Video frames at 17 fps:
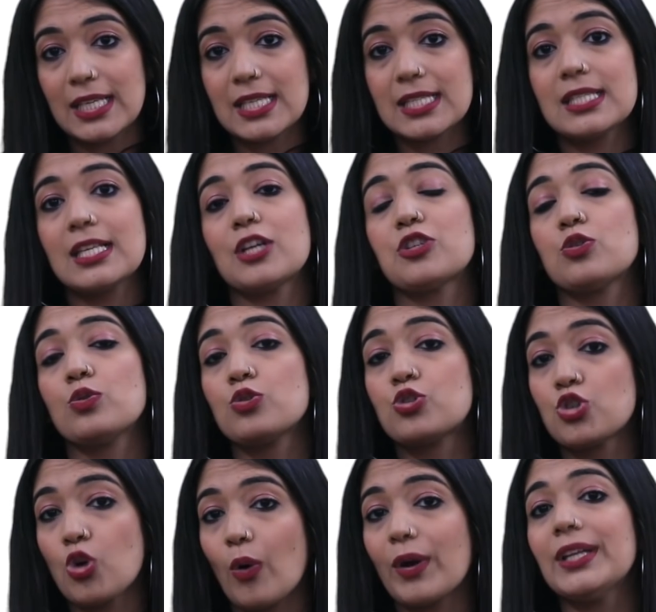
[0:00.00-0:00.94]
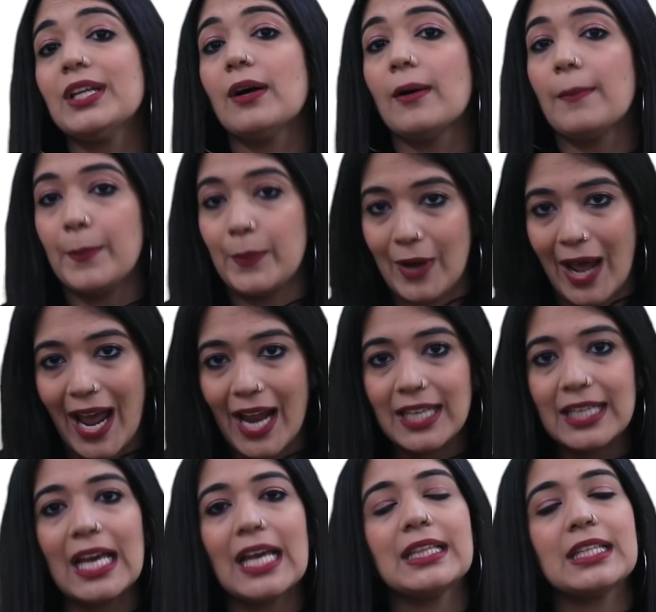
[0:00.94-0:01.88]
is that you join a
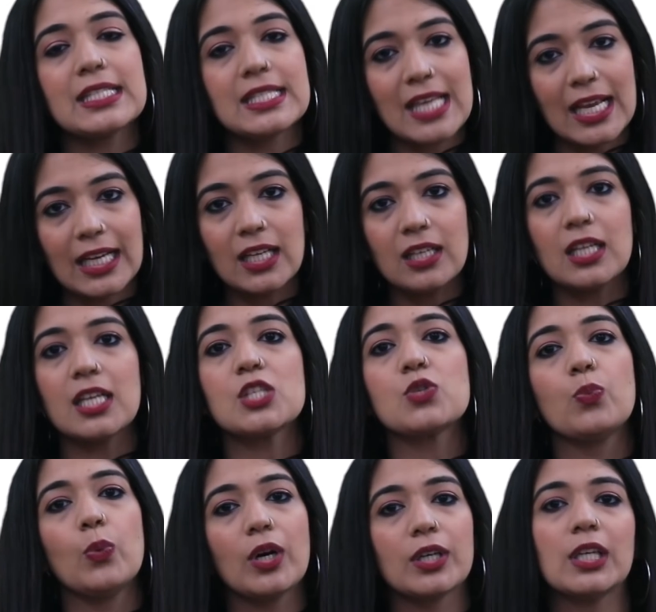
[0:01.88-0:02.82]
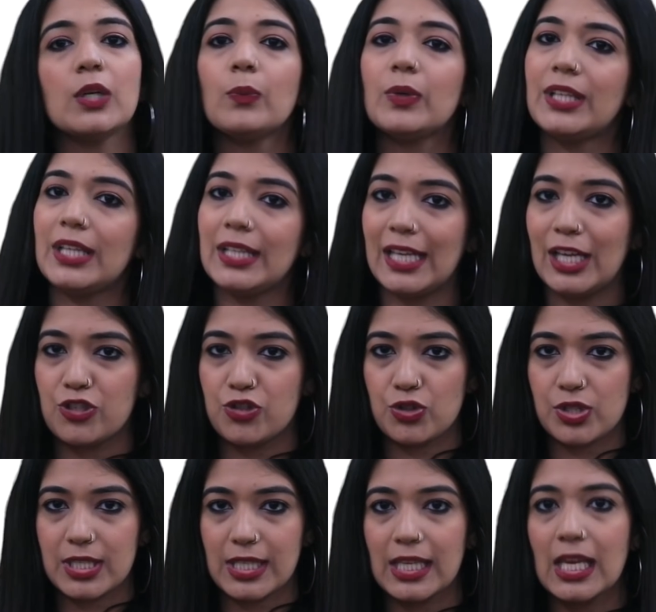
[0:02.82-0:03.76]
brand and the second is working with an
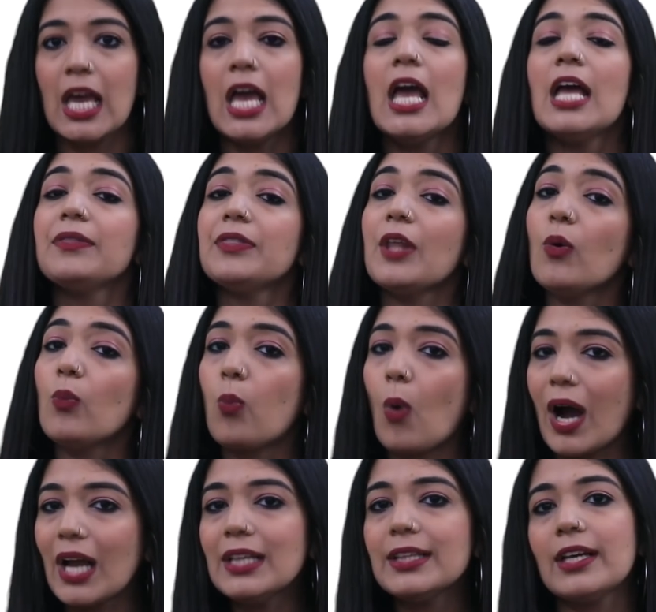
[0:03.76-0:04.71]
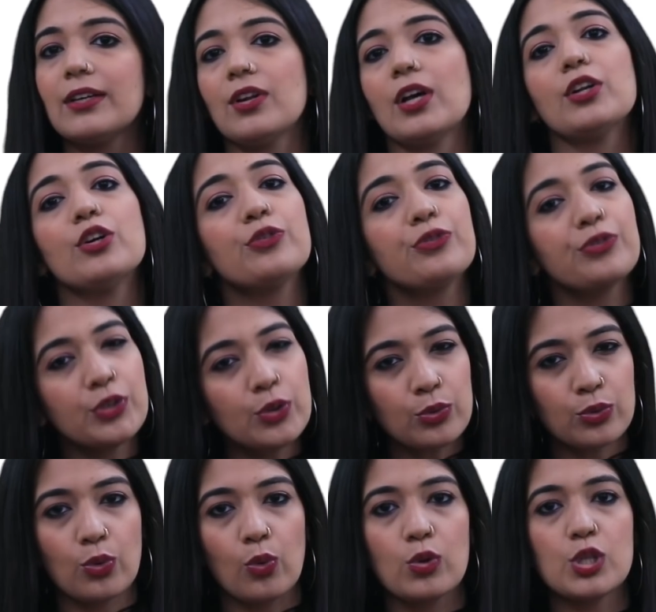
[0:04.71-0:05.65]
agency. Now, while there are a
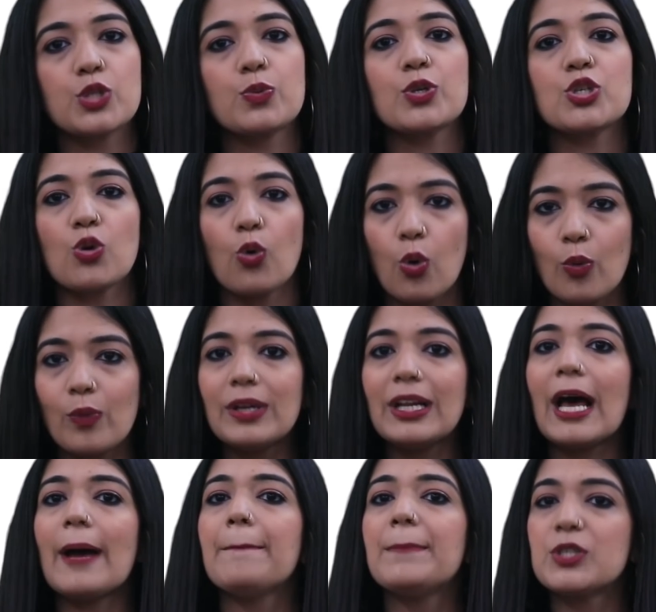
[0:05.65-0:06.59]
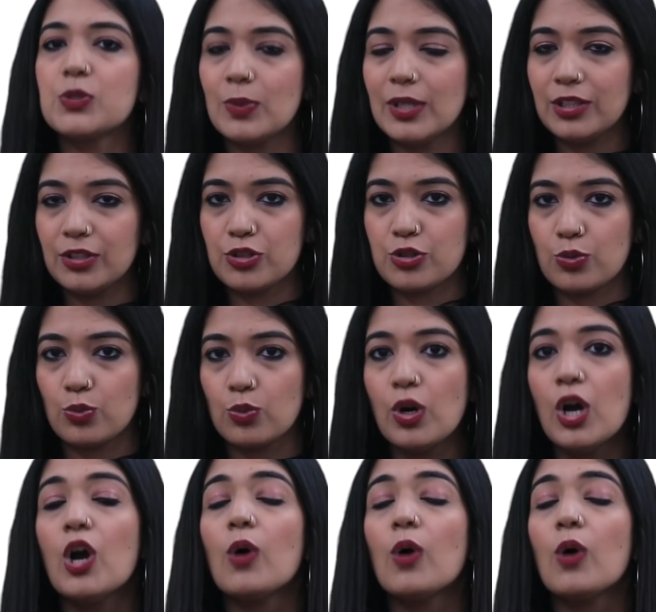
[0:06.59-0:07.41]
few roles which overlap between the two,